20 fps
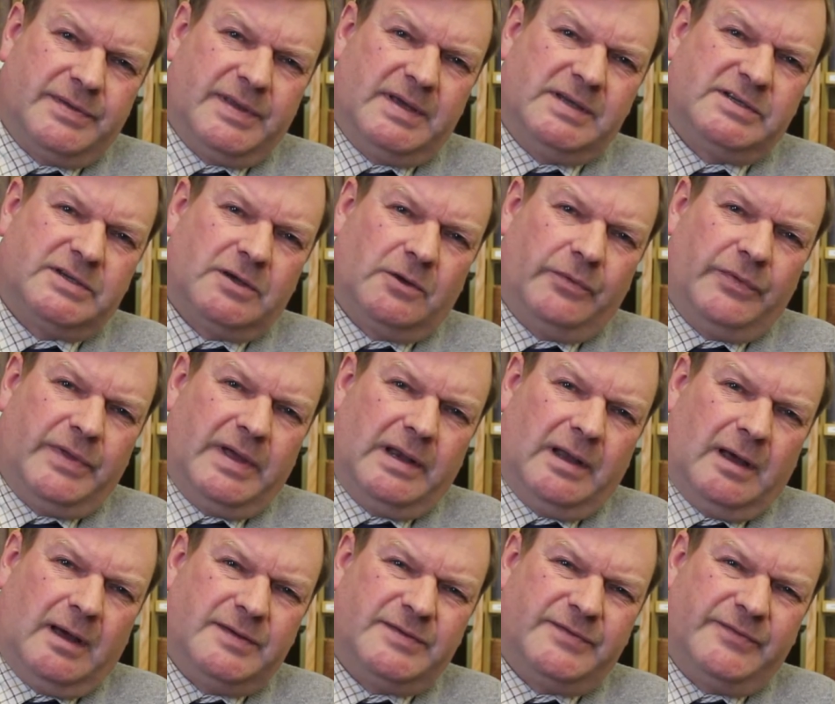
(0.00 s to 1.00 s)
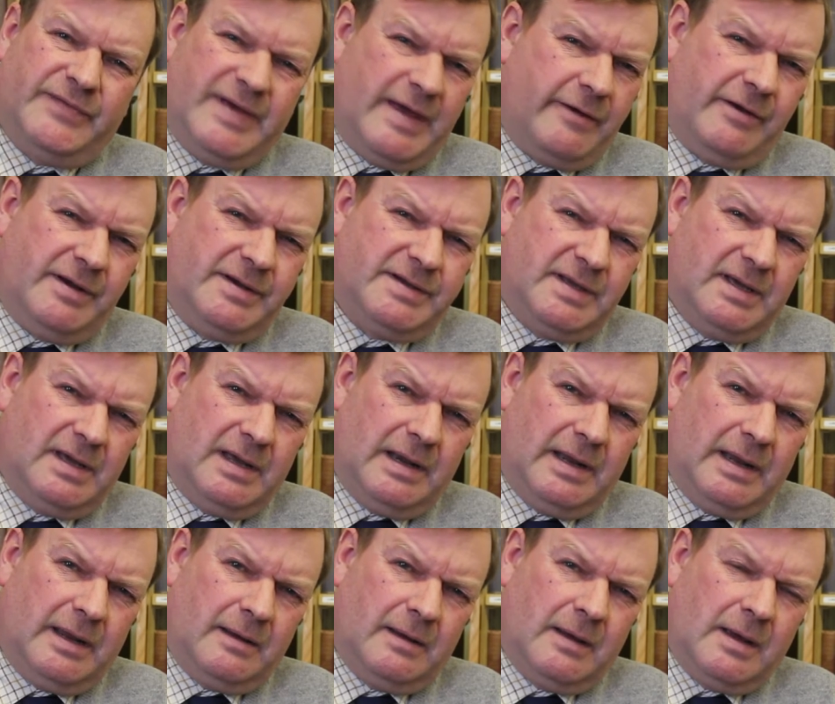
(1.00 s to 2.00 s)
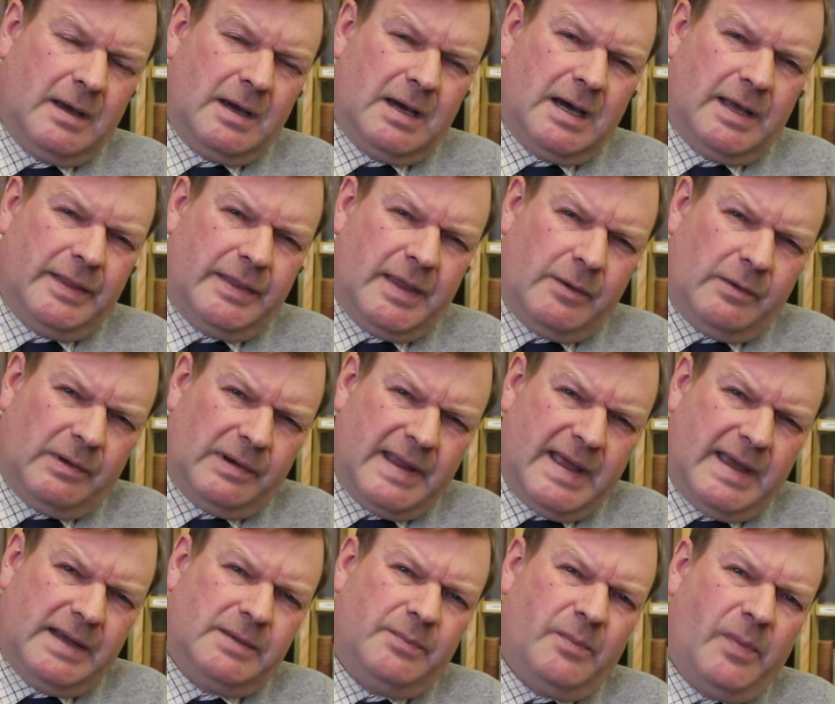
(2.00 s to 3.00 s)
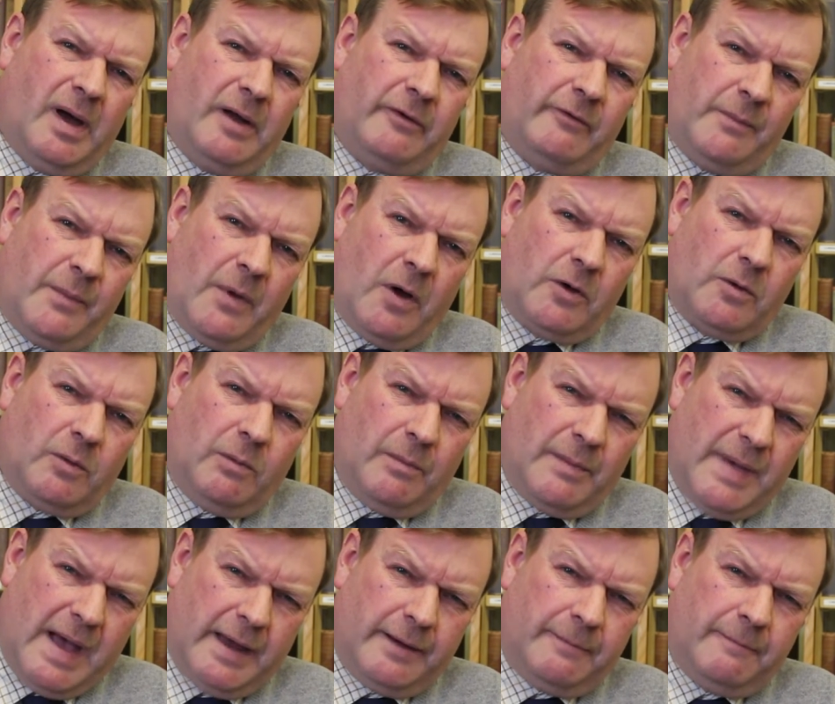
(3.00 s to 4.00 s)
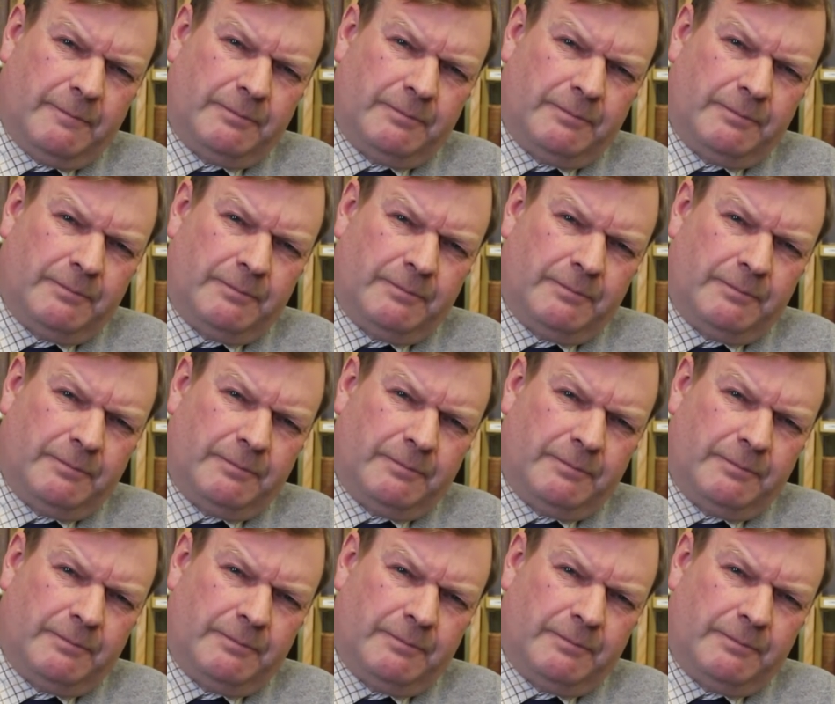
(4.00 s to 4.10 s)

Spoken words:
They sold their lives very dearly, and they were led by a remarkable man,